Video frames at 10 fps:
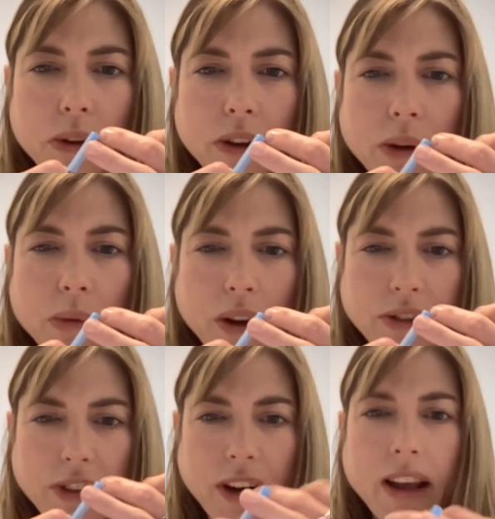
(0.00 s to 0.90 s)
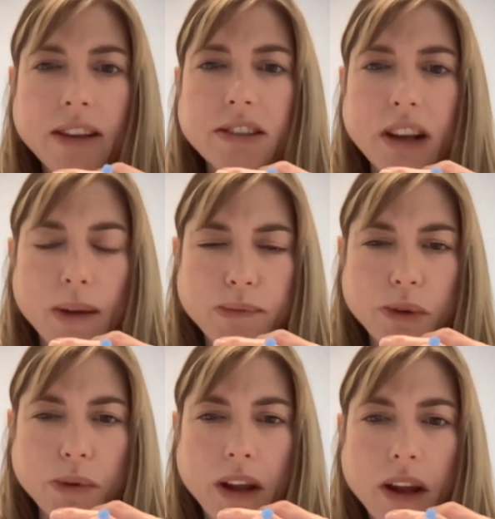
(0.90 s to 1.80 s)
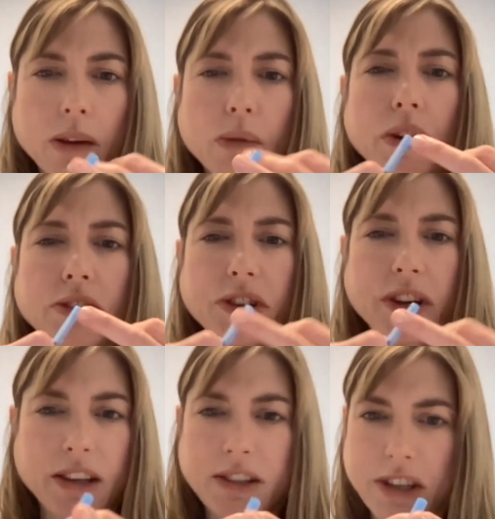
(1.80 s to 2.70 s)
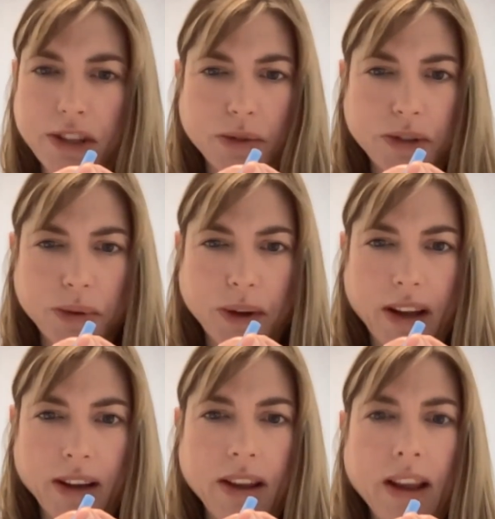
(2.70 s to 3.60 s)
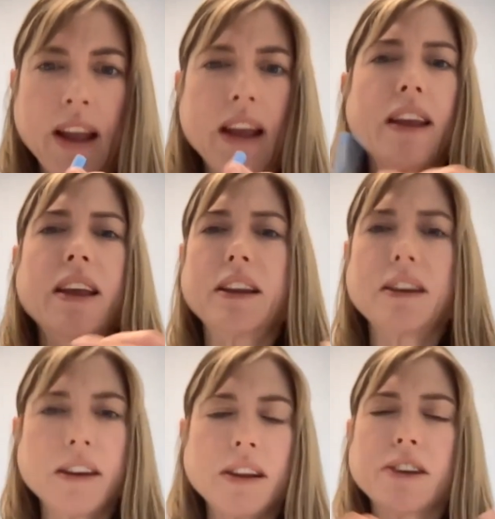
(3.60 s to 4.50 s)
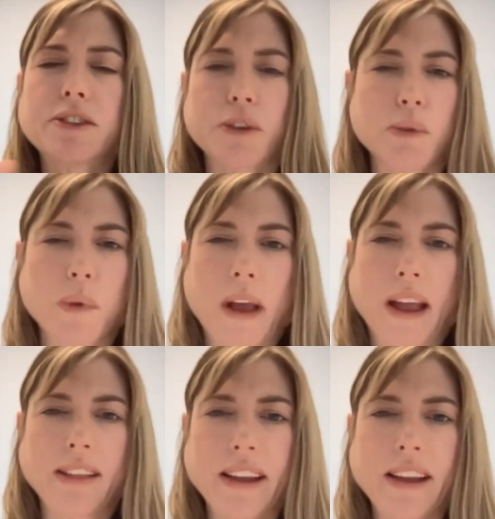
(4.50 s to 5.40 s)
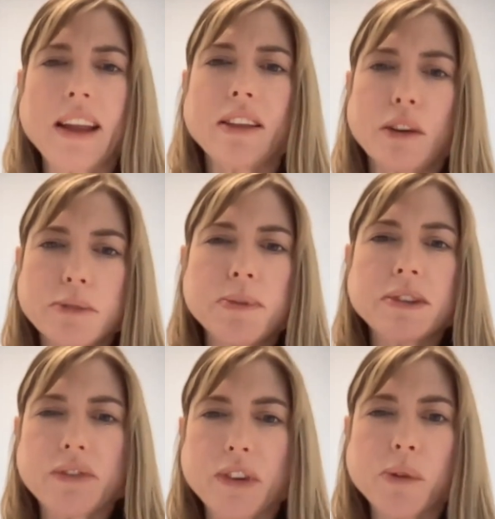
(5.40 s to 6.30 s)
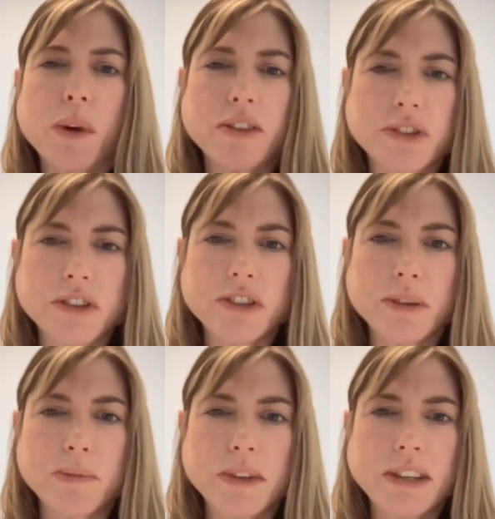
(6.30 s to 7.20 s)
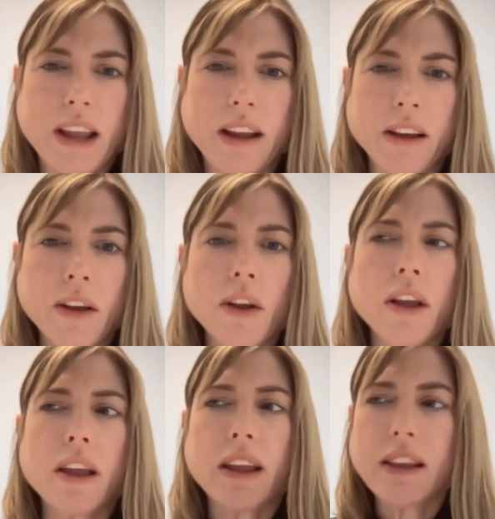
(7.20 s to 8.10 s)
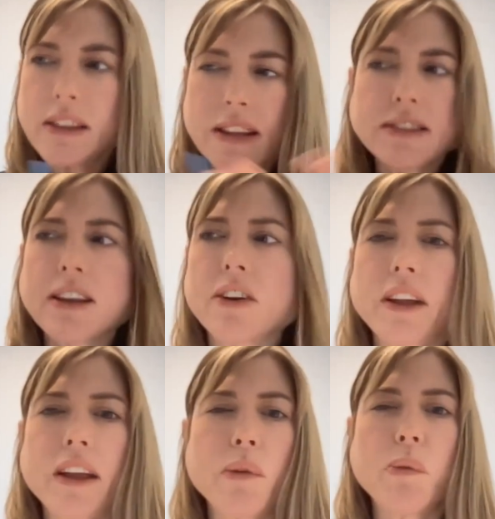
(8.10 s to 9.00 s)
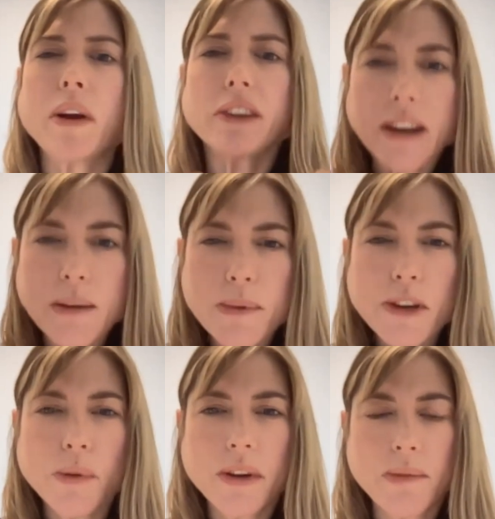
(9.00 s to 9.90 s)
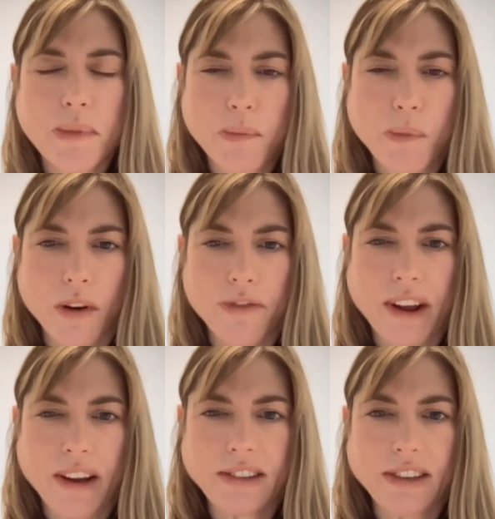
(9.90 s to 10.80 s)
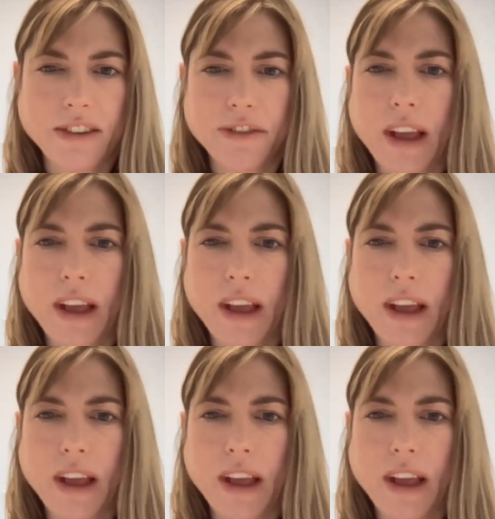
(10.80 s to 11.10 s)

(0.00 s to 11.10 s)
What should I stop doing? What should I continue doing in a certain way? Like, those specific questions should be saying, in this area, what can I be doing to be more effective?